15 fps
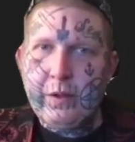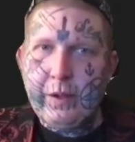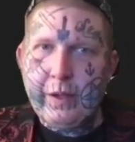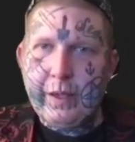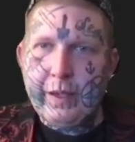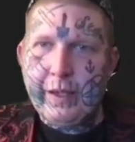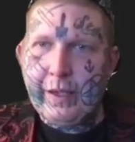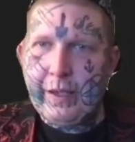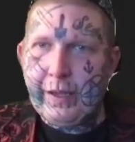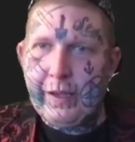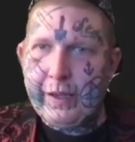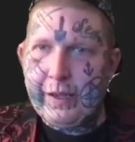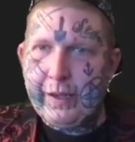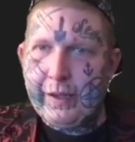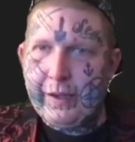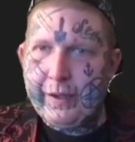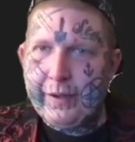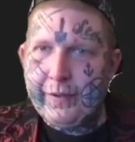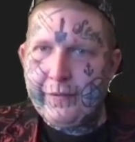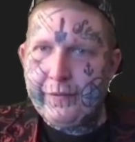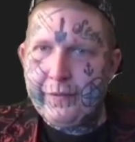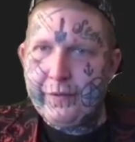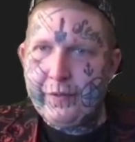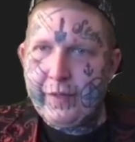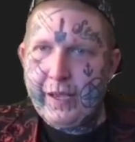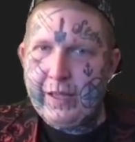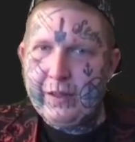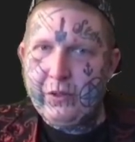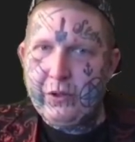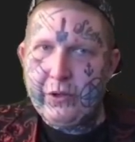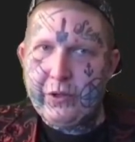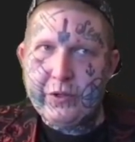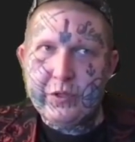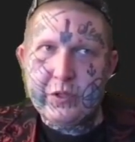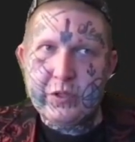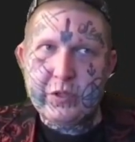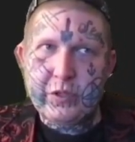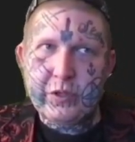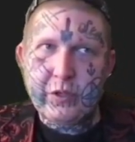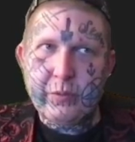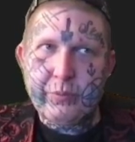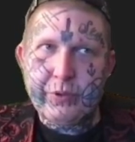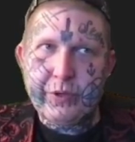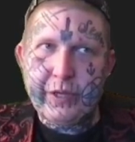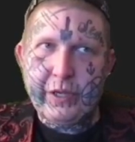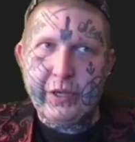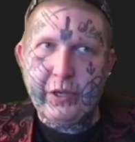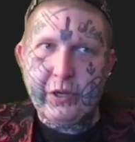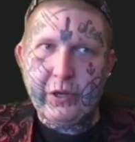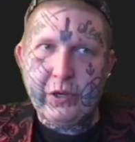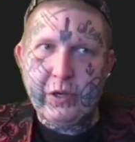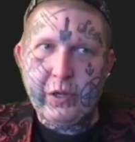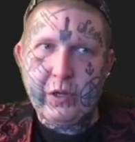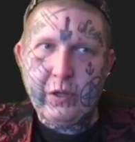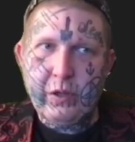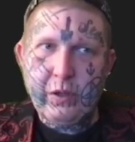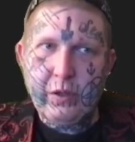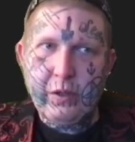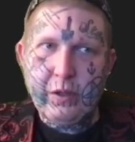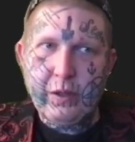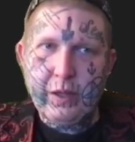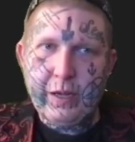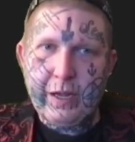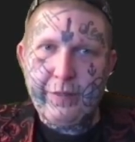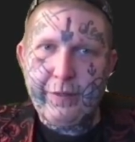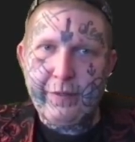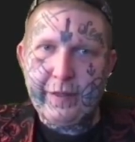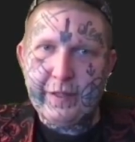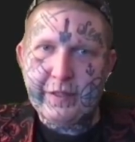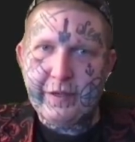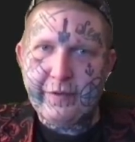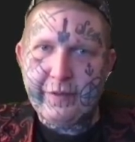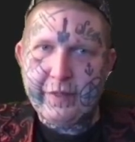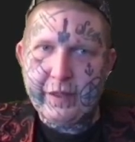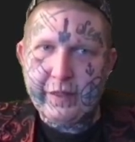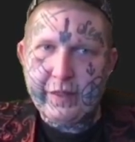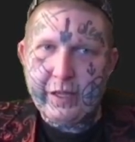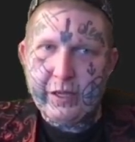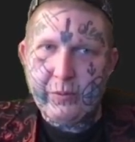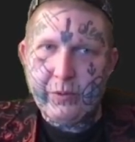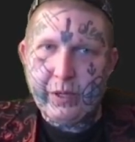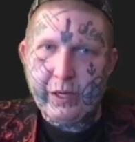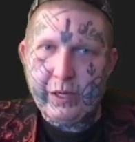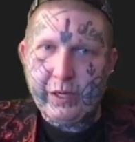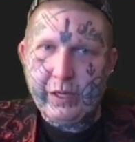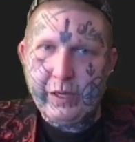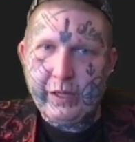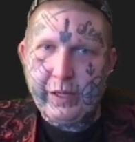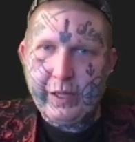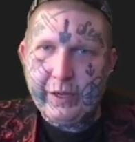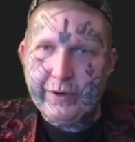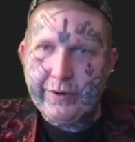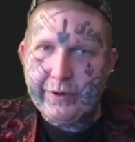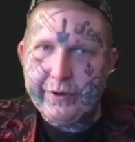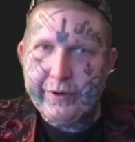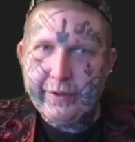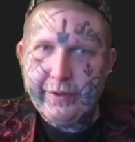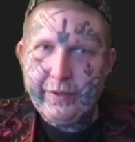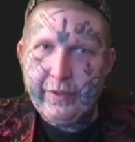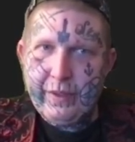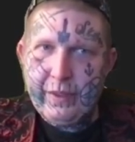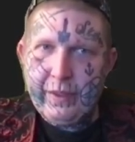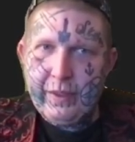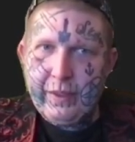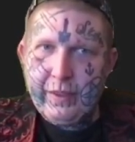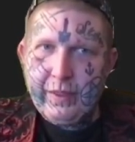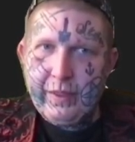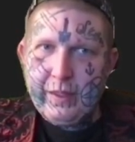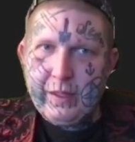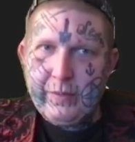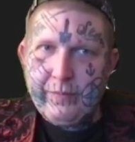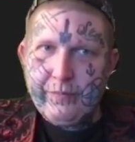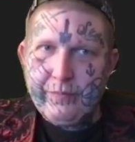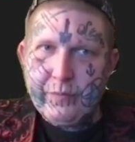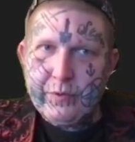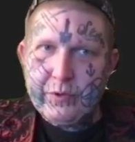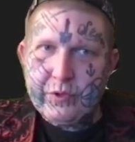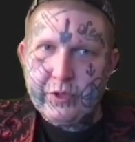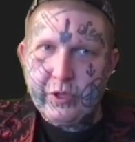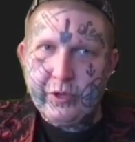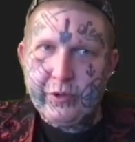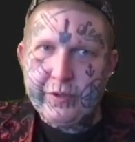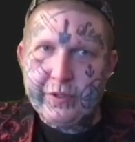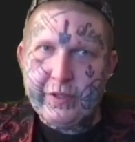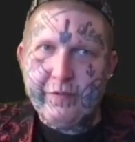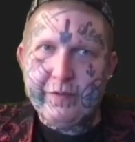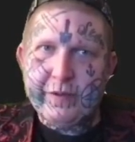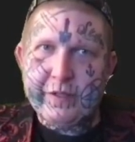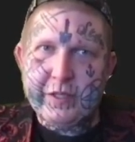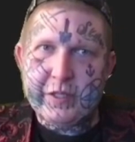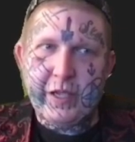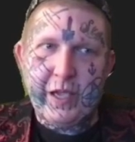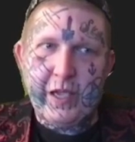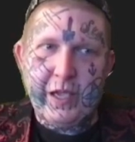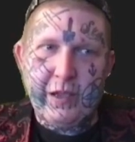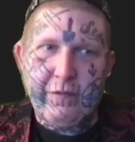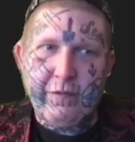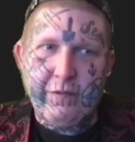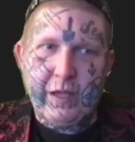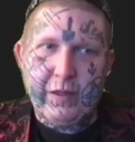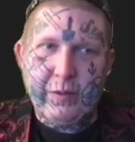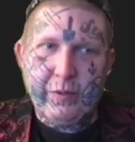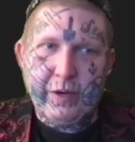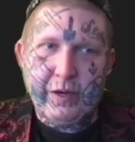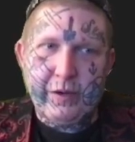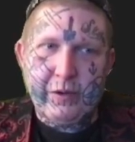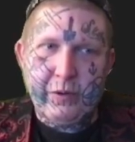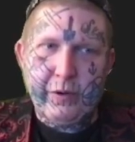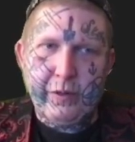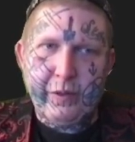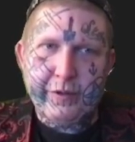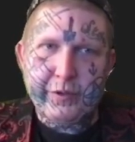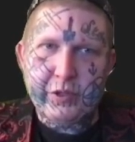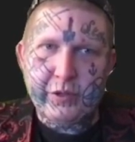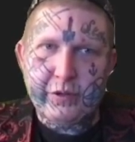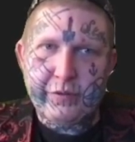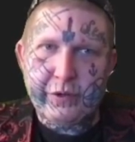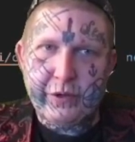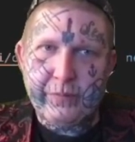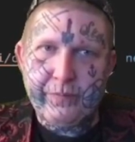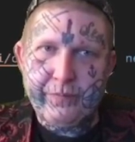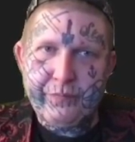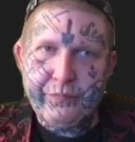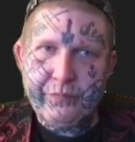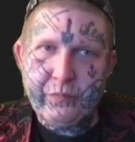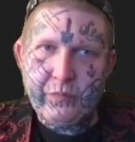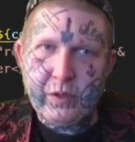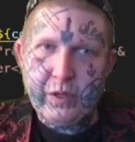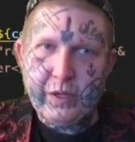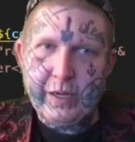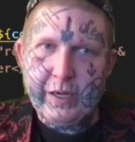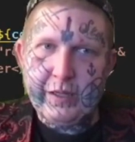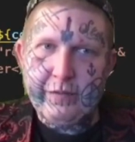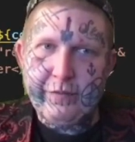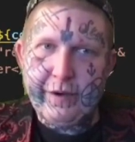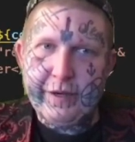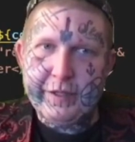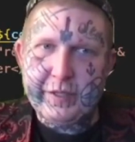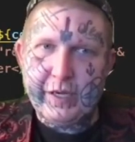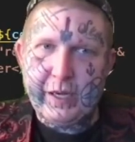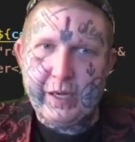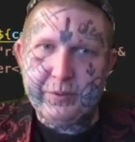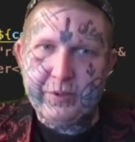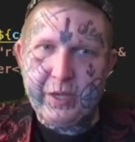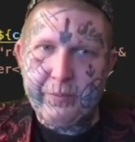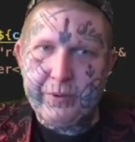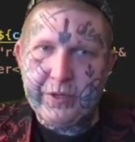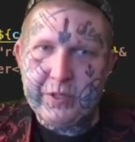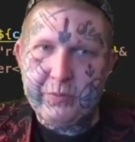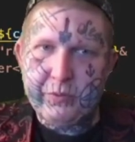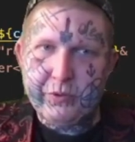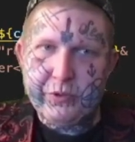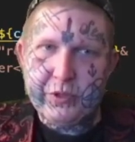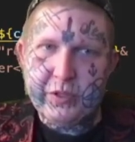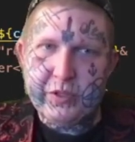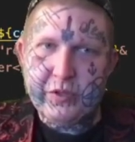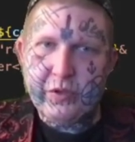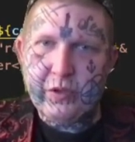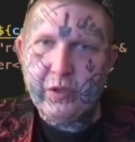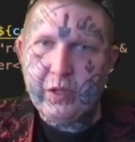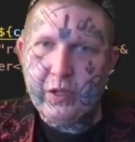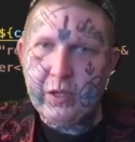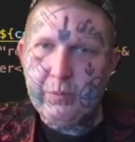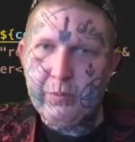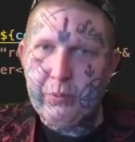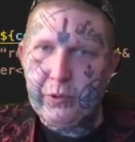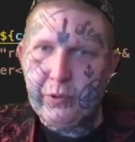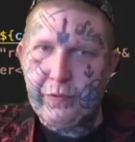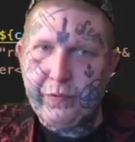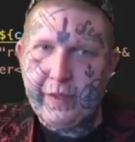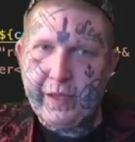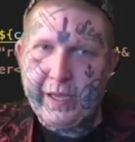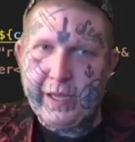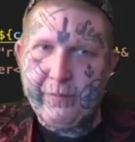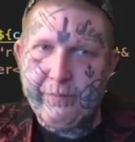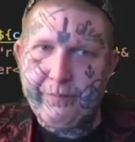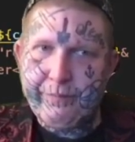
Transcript: And that looks pretty good. I think that's everything that we need here. So let's give this a save, and then we need to go into the server. And at the very top, same principle, just import that